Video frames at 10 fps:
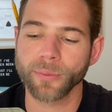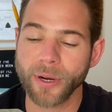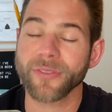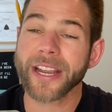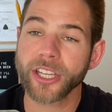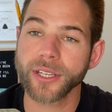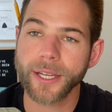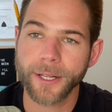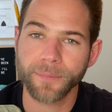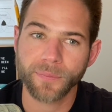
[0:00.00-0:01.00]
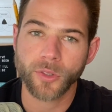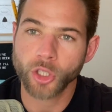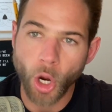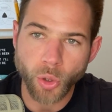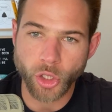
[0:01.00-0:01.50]
if I could
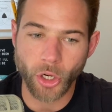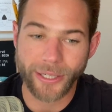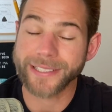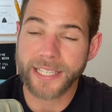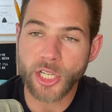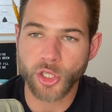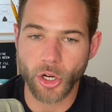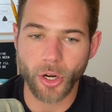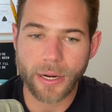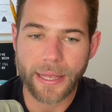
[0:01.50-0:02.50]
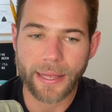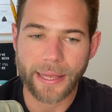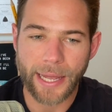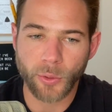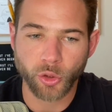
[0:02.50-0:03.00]
coach her and teach her
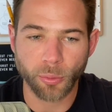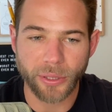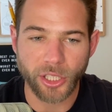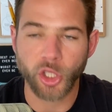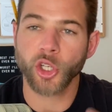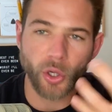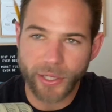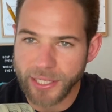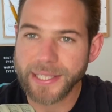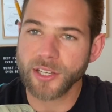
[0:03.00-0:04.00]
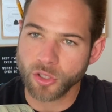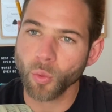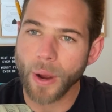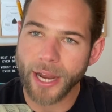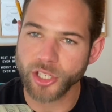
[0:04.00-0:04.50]
how to be curious as to
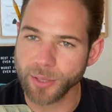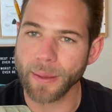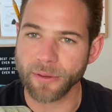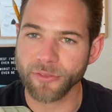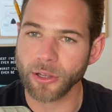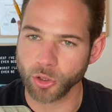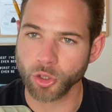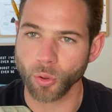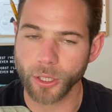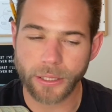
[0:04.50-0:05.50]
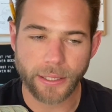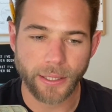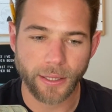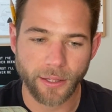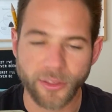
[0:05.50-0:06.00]
why she maybe fell short,
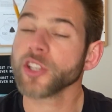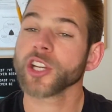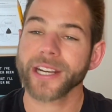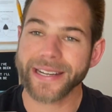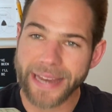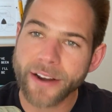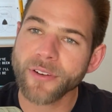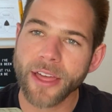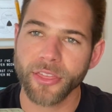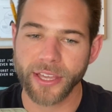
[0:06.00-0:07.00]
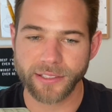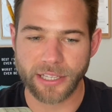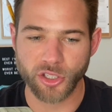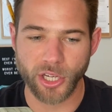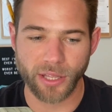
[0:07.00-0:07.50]
then she could identify things that
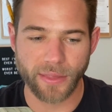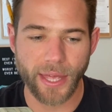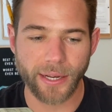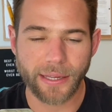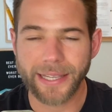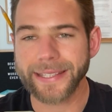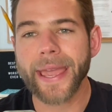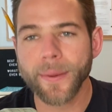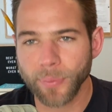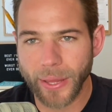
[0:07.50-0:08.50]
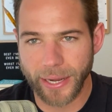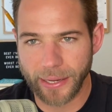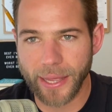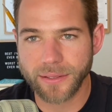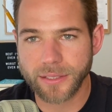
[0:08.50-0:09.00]
she can then game plan
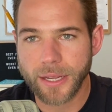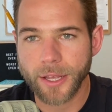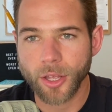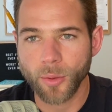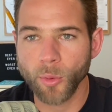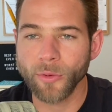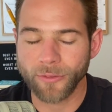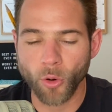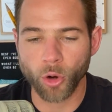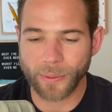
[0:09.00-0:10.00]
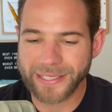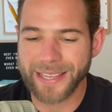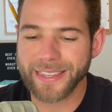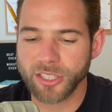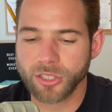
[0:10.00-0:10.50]
against moving forward. Because I
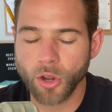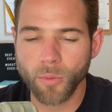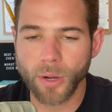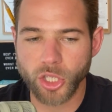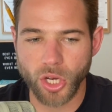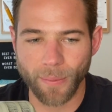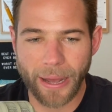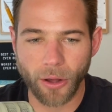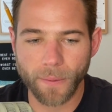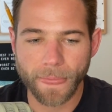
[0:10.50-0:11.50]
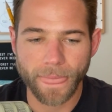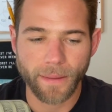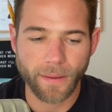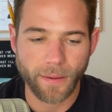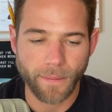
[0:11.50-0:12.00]
think so much about
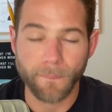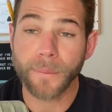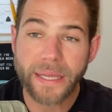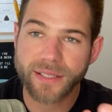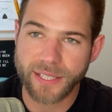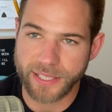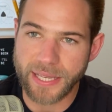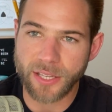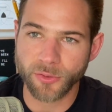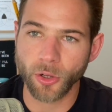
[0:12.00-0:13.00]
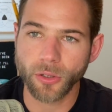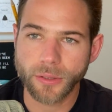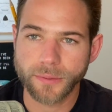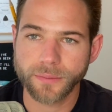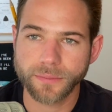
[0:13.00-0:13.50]
being successful
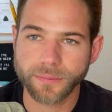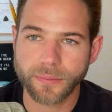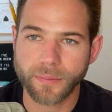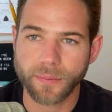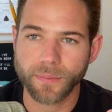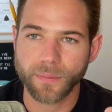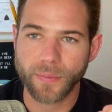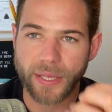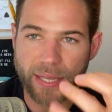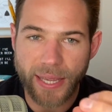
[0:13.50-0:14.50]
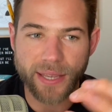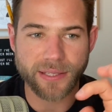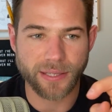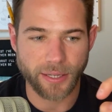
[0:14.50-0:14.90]
is